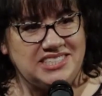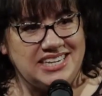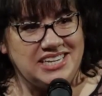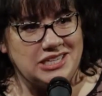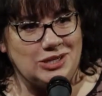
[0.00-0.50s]

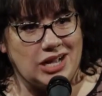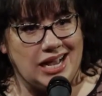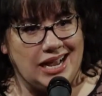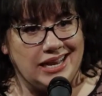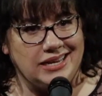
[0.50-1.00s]
skinny little
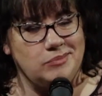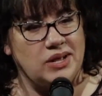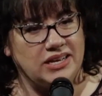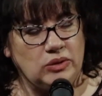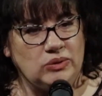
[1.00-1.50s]
guy. And I'm
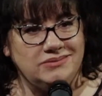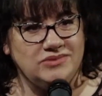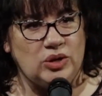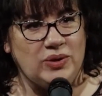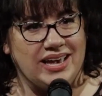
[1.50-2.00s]
like, oh,
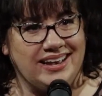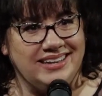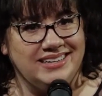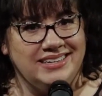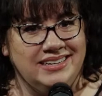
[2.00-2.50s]
okay.